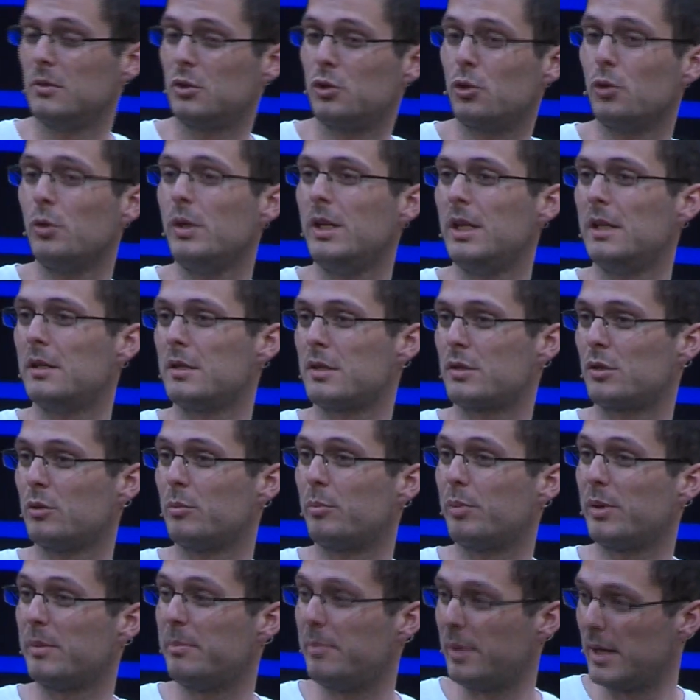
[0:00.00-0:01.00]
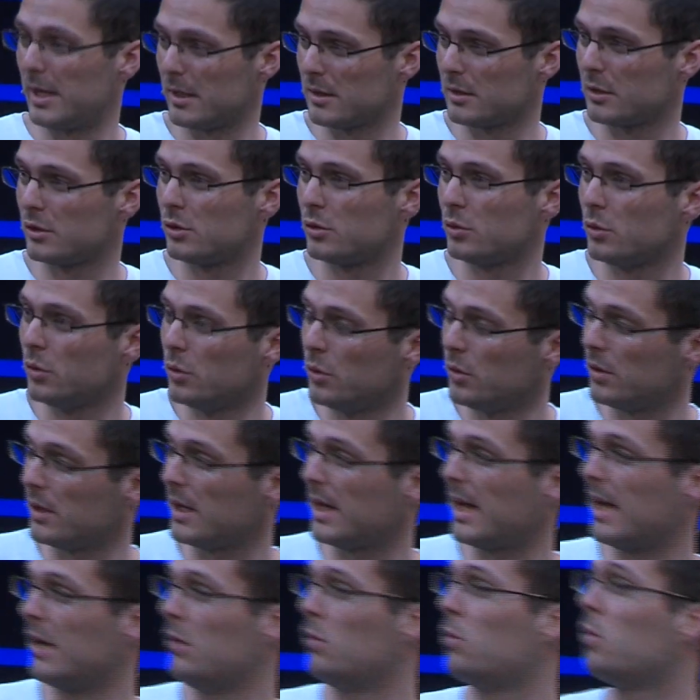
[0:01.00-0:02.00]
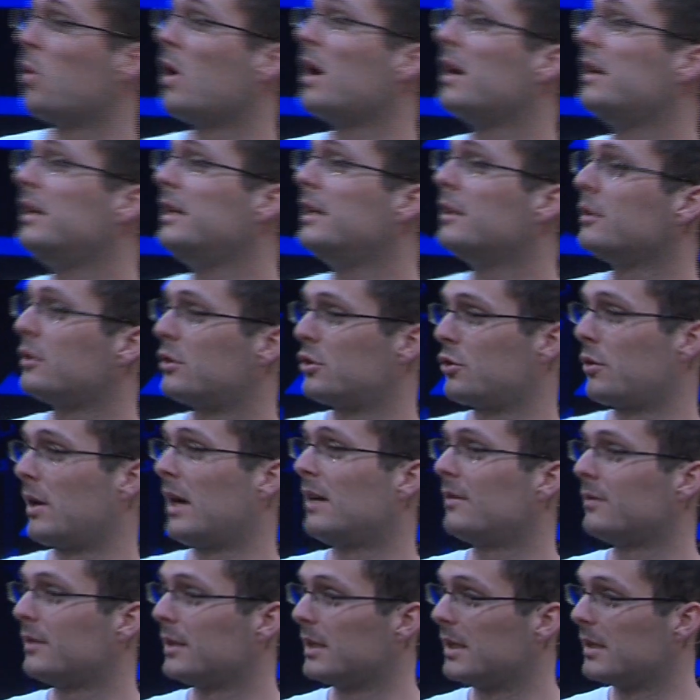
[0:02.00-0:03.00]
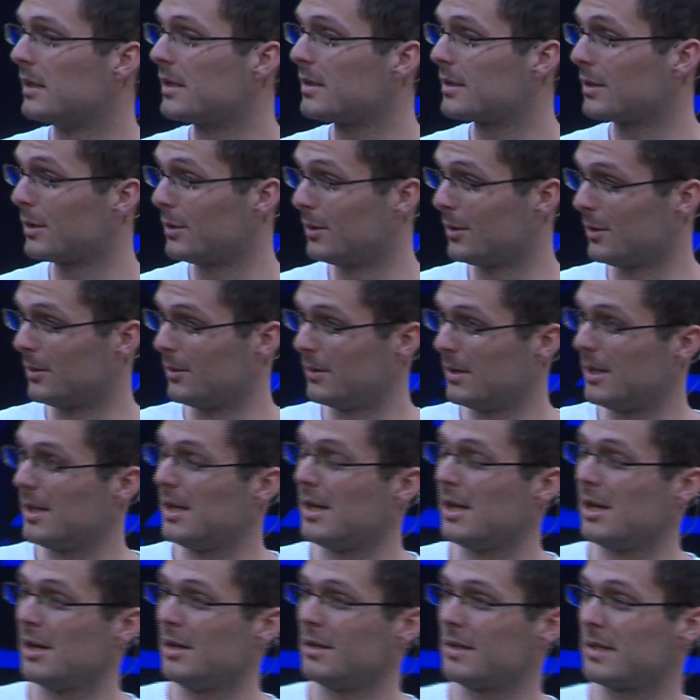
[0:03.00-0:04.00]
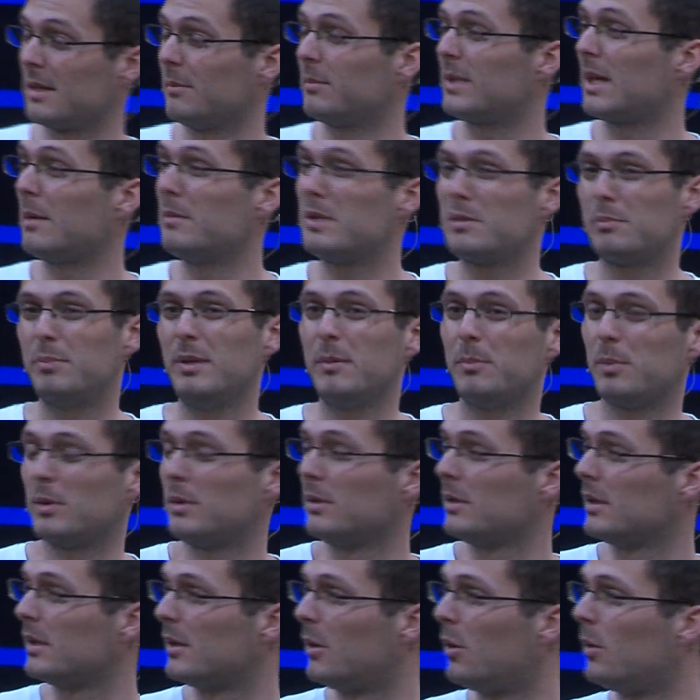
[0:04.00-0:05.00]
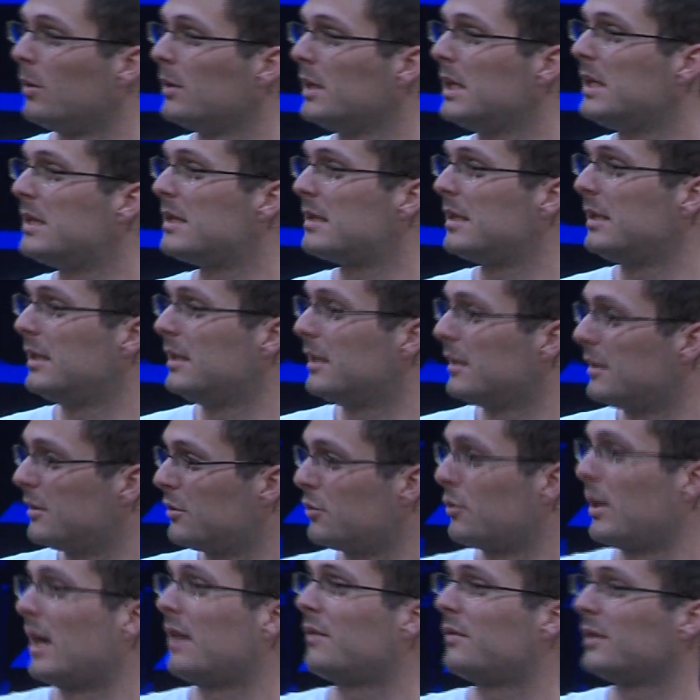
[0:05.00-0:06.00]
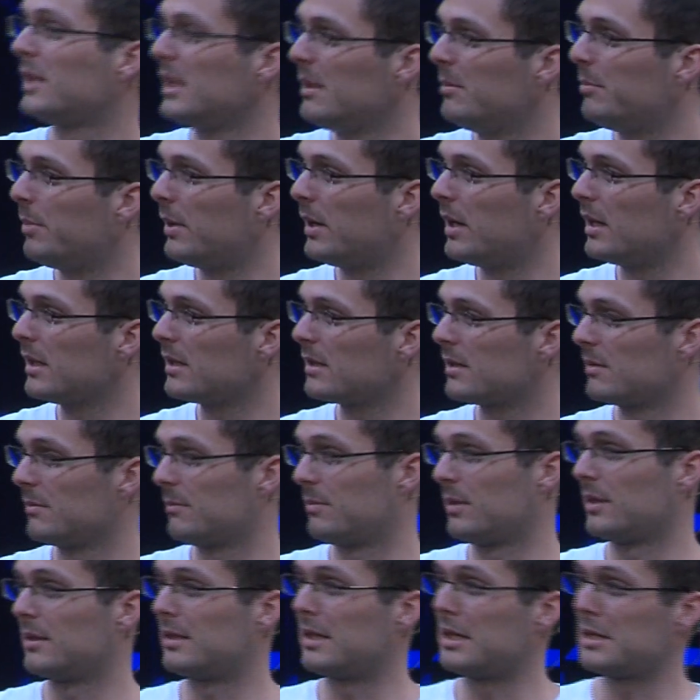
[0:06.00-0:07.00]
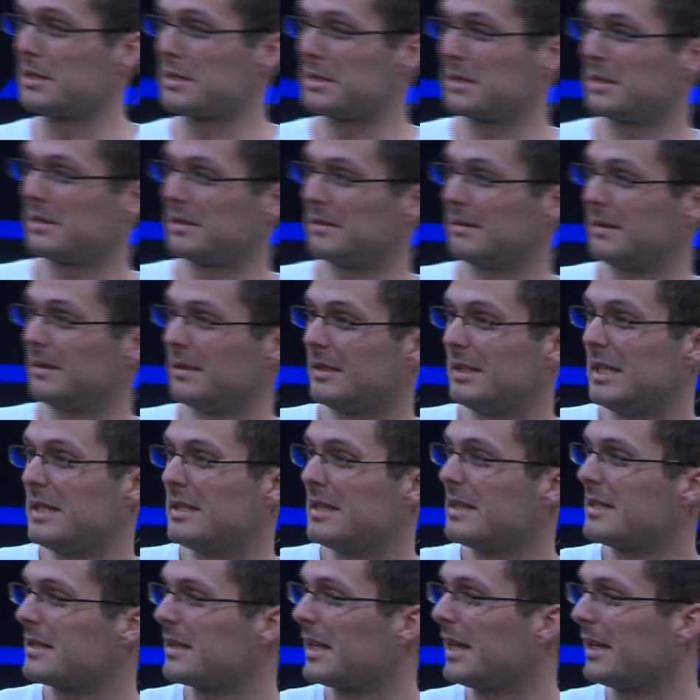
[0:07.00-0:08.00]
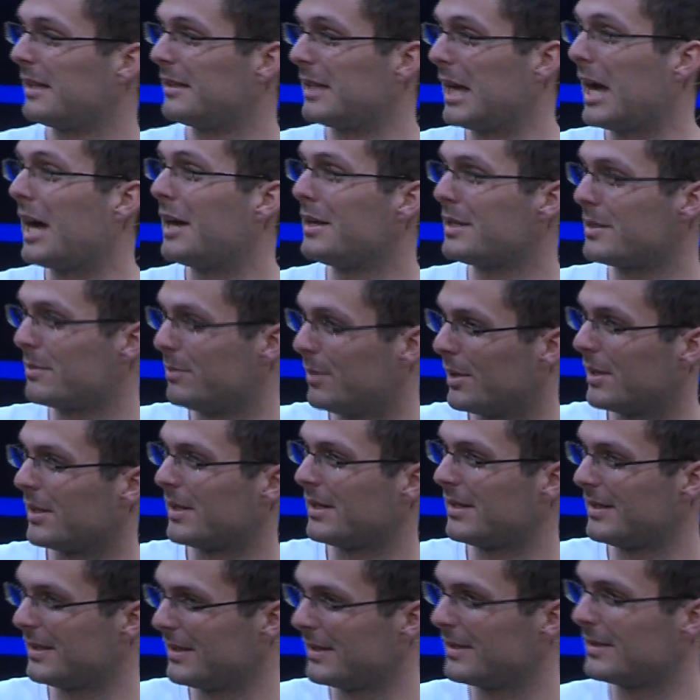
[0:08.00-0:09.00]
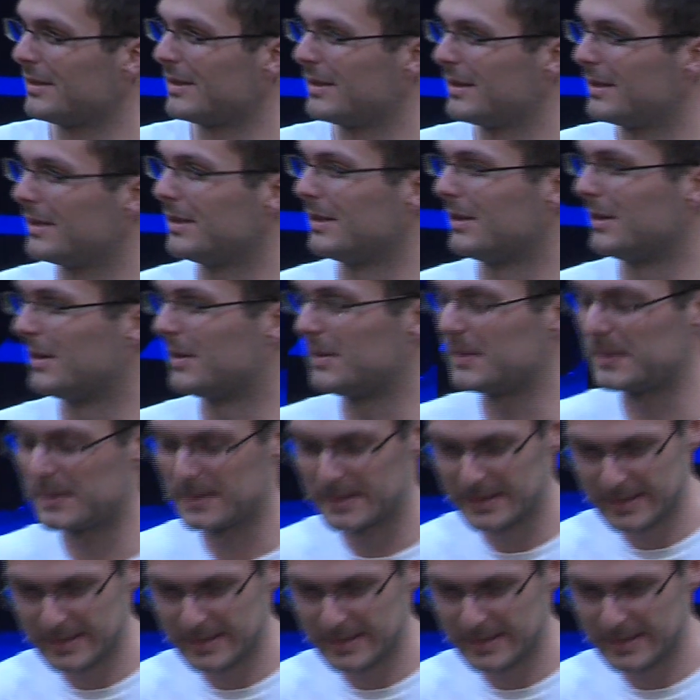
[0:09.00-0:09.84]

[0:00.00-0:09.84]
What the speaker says: 2 years to prepare the tour and 1 year traveling. So sometimes people only see the traveling part, but this is like the iceberg, you know.